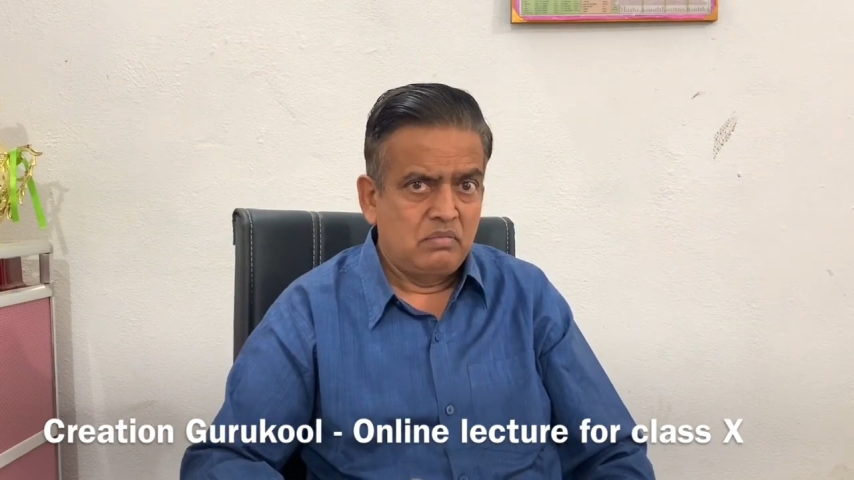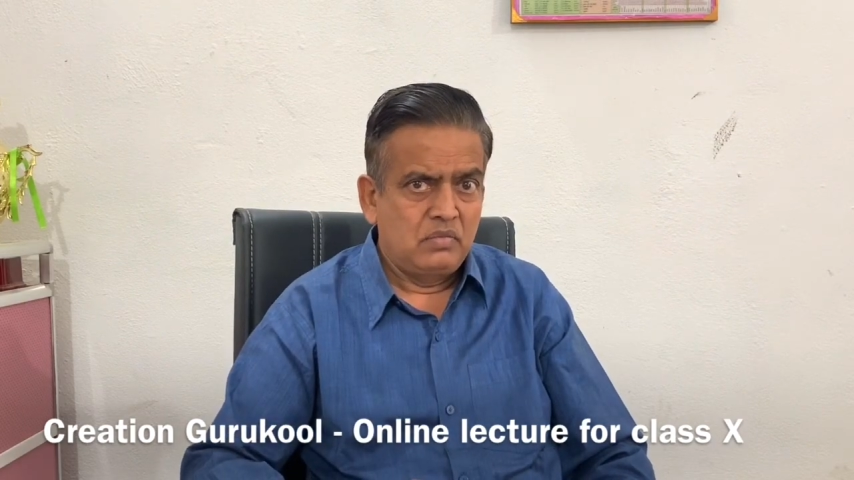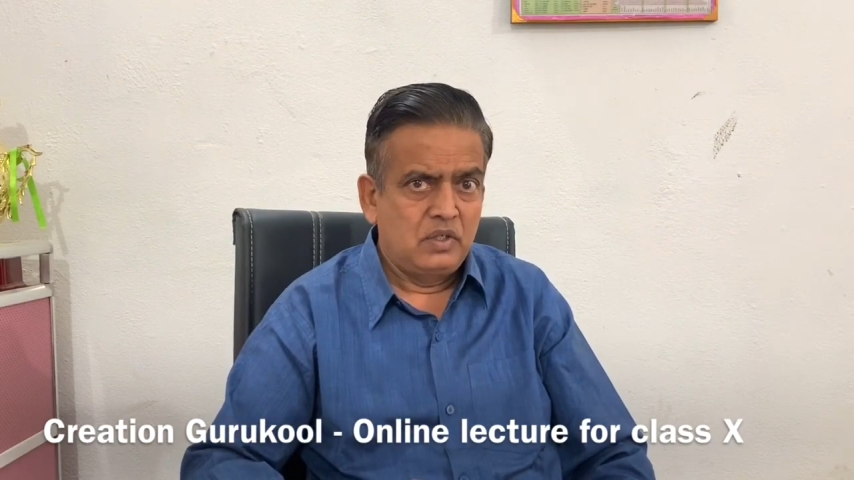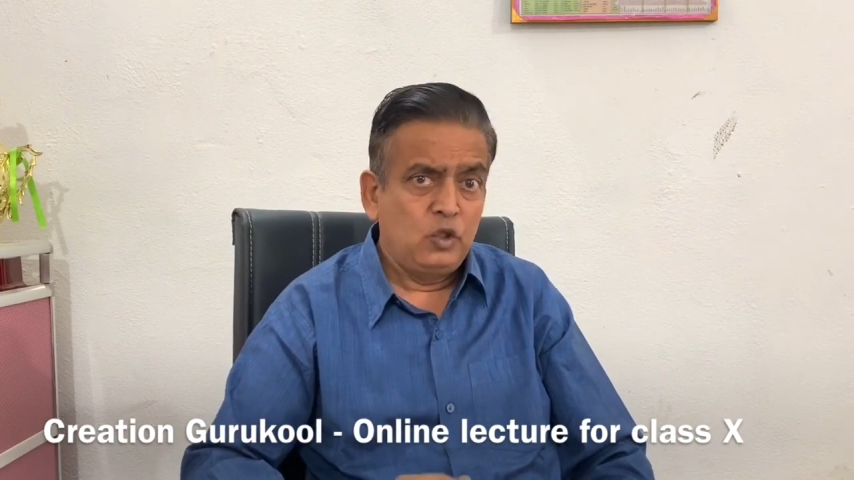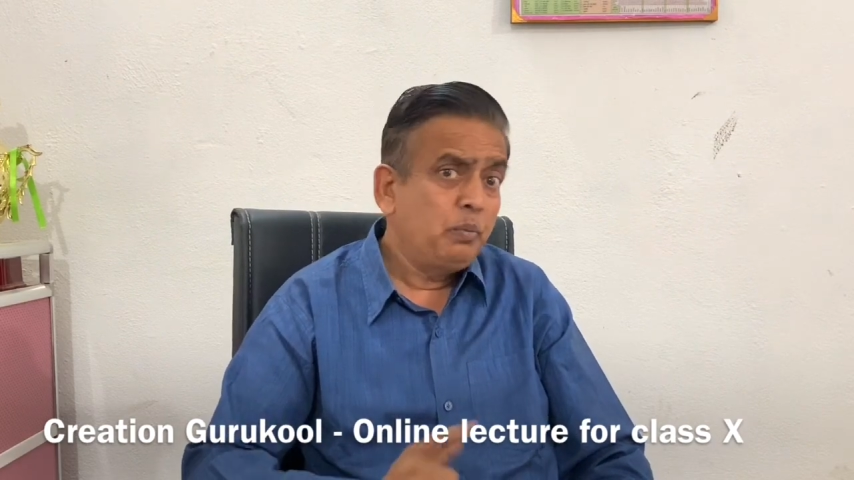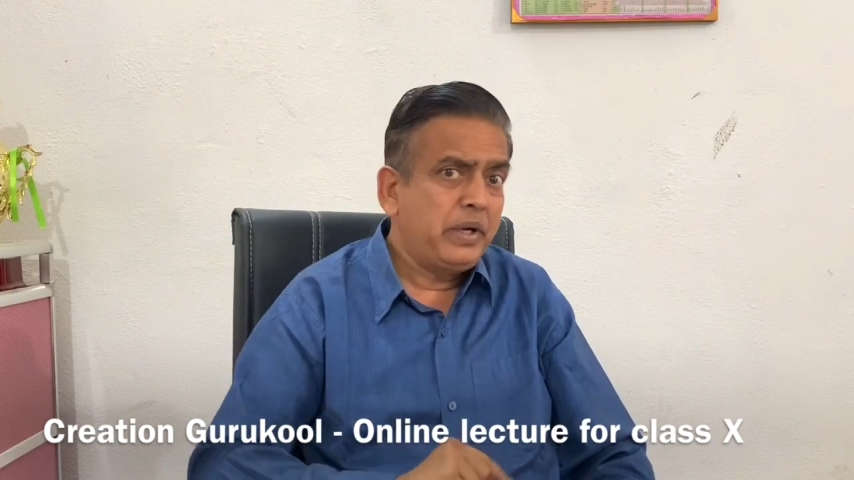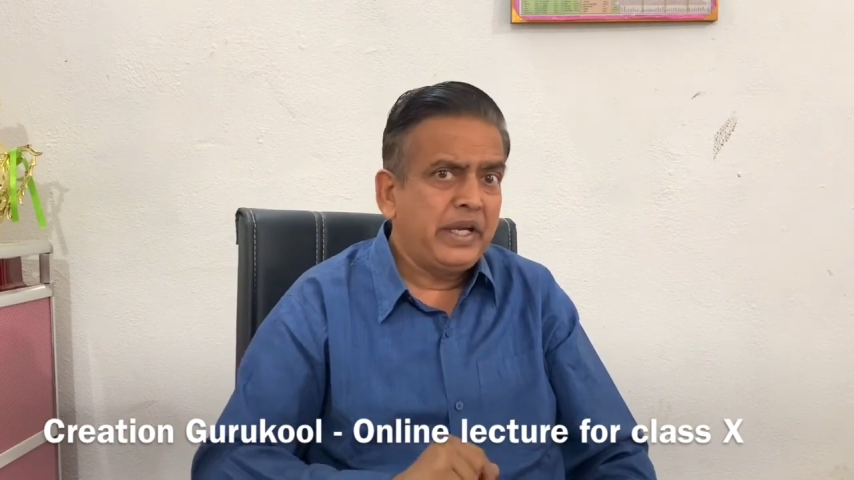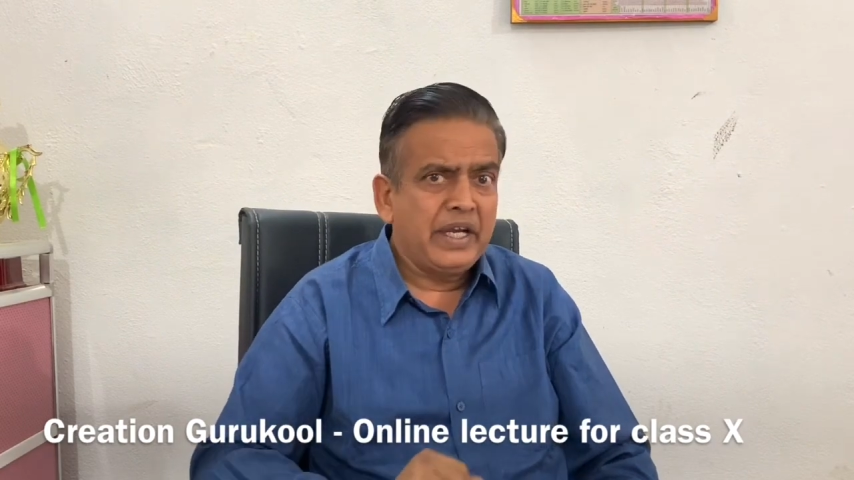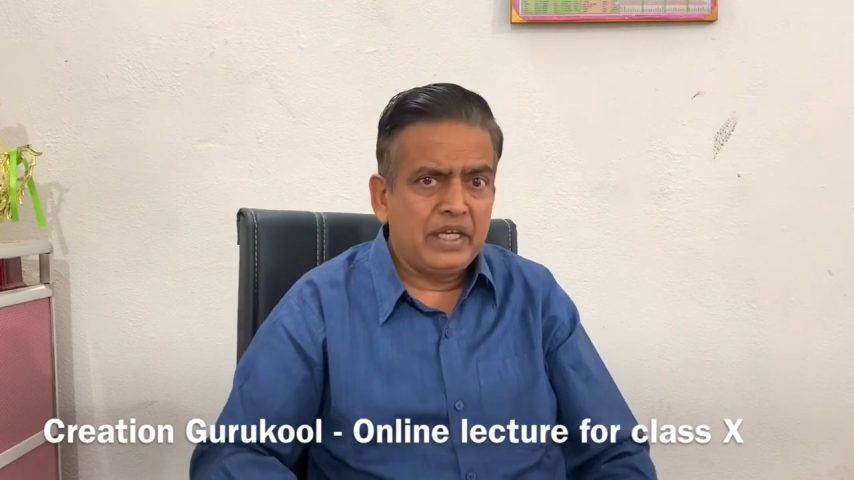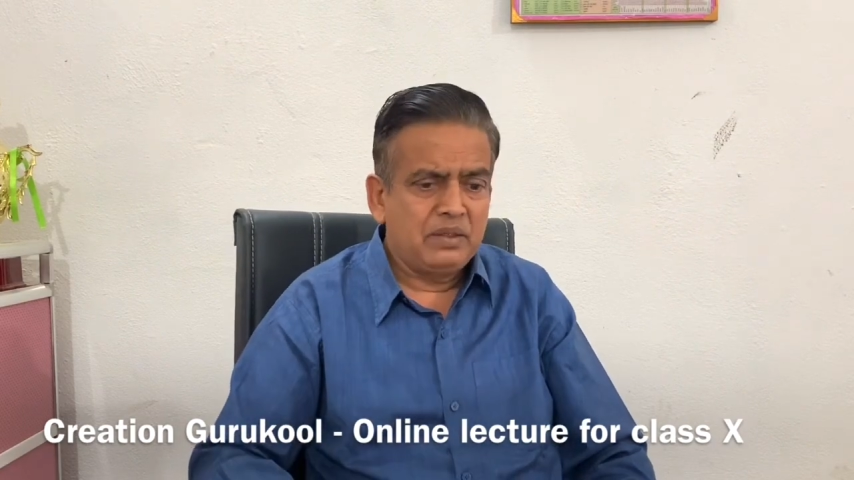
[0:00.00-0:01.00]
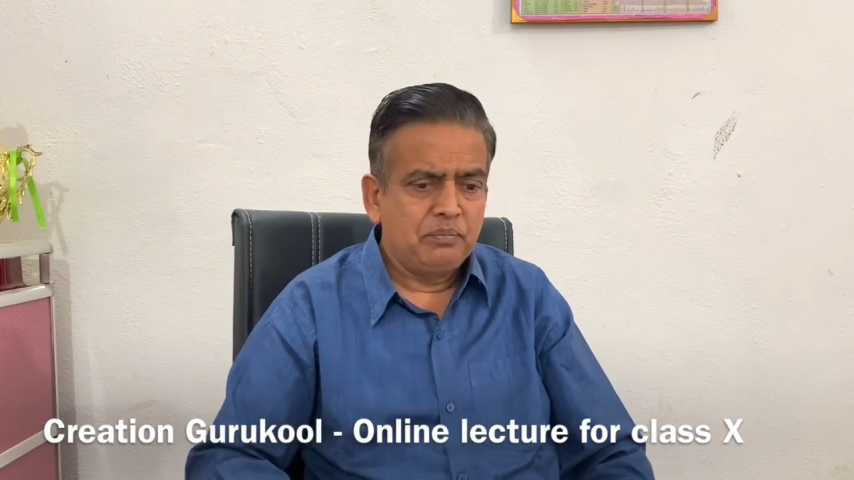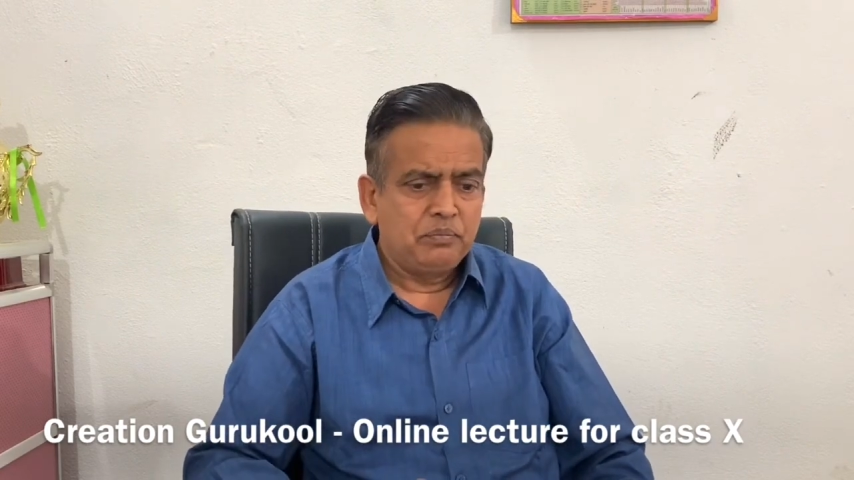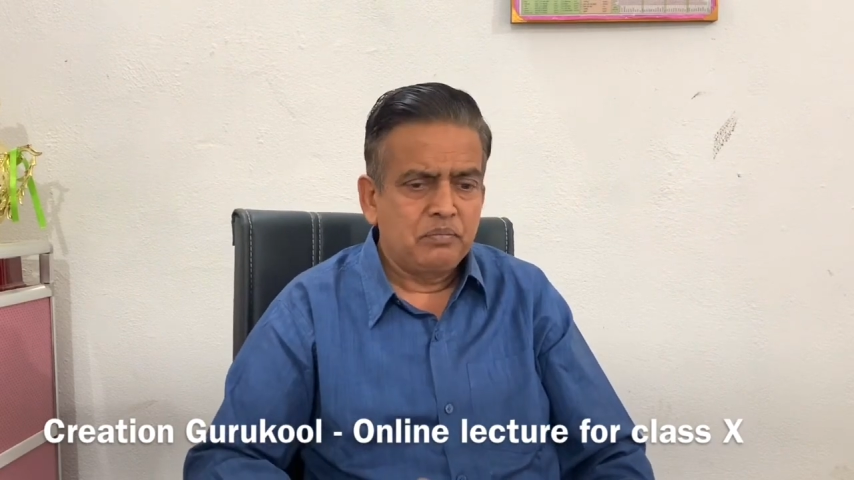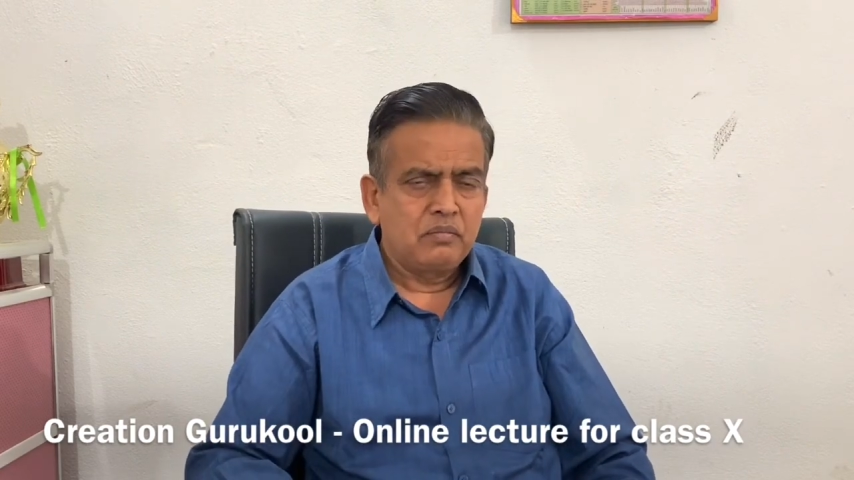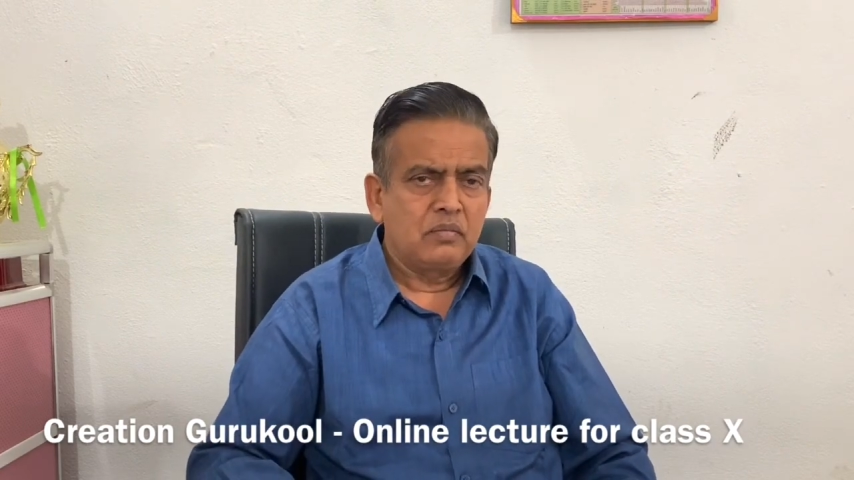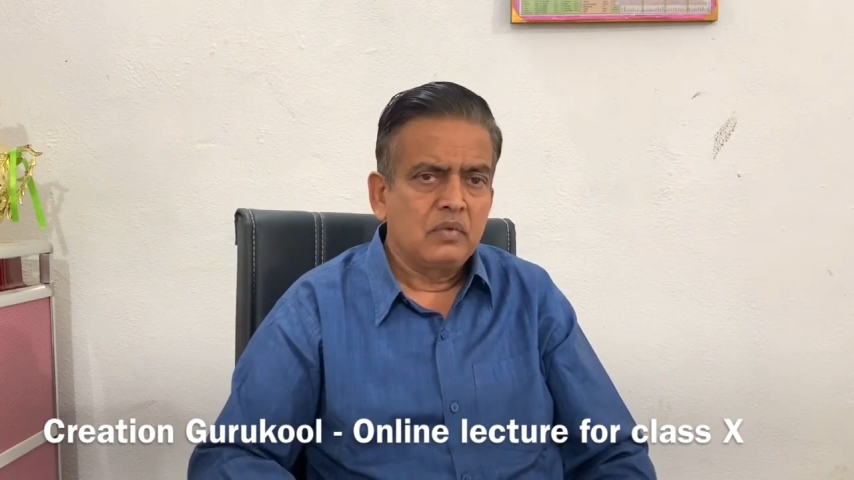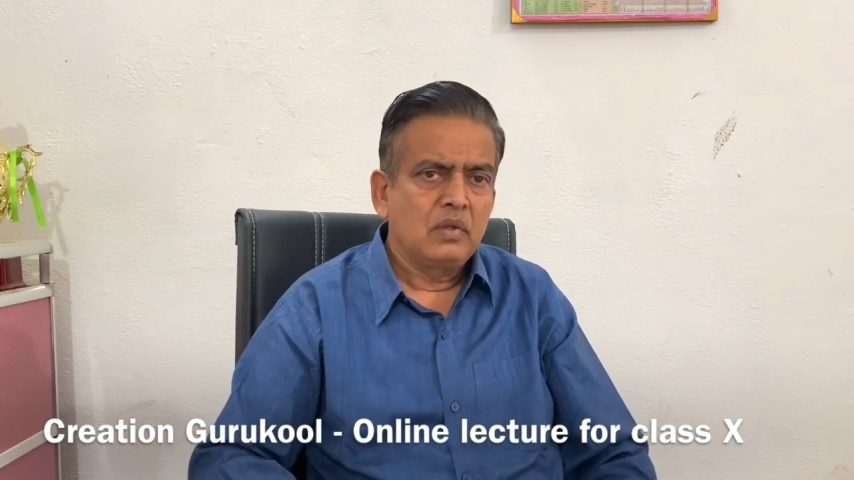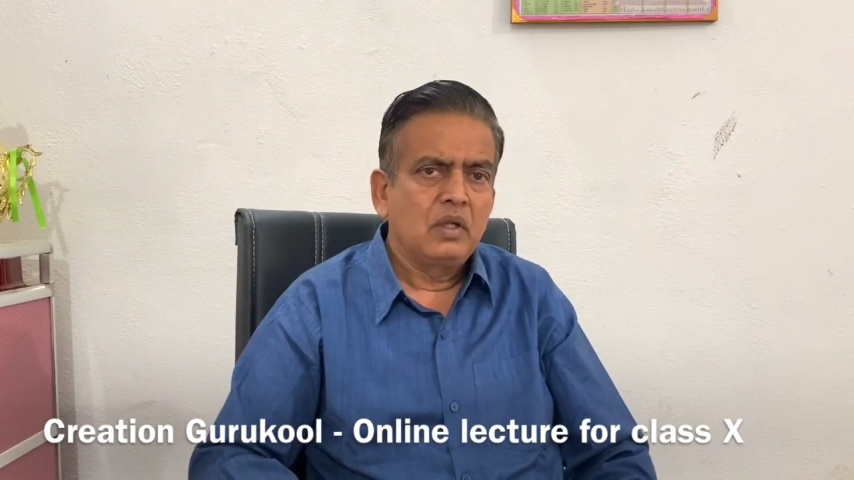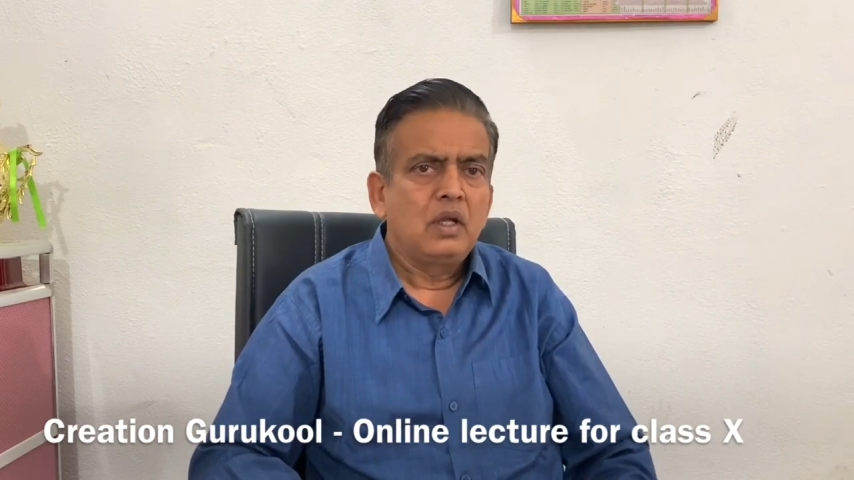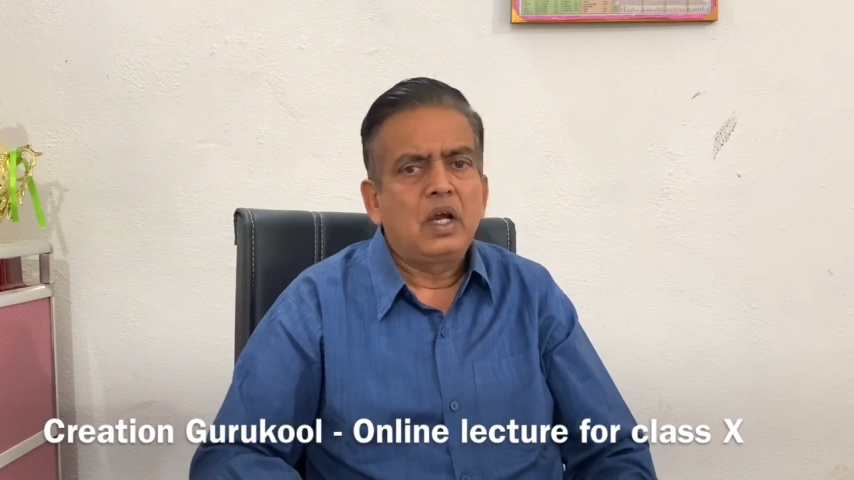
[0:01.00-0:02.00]
You bring egg.
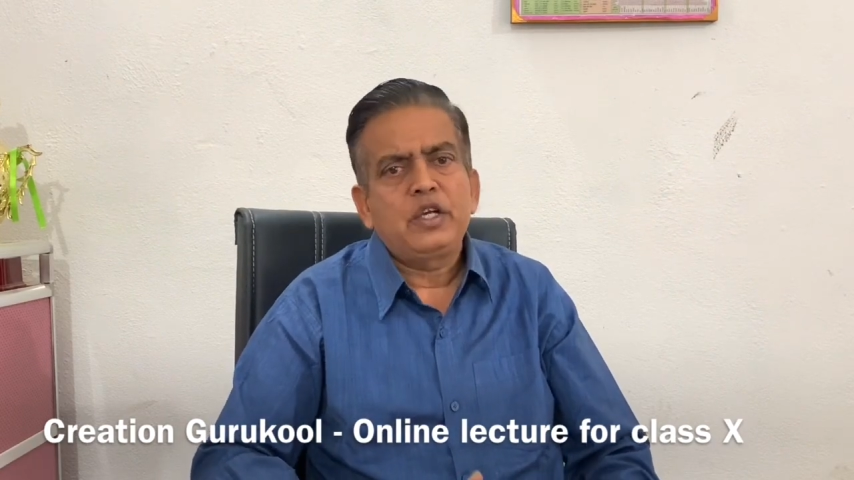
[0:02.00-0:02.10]
I